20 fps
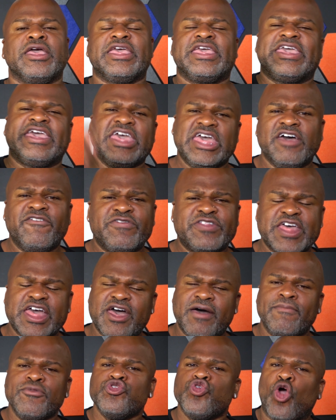Give
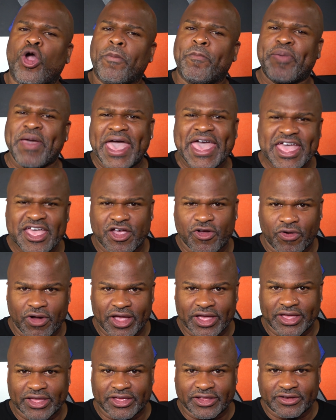them your pay
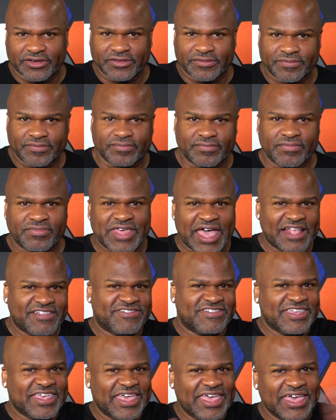grade.
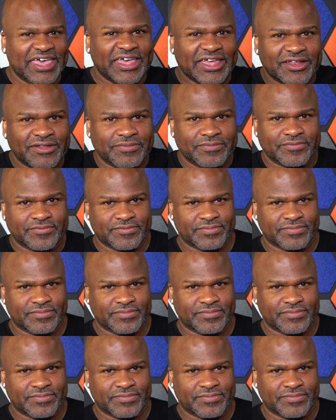That's it.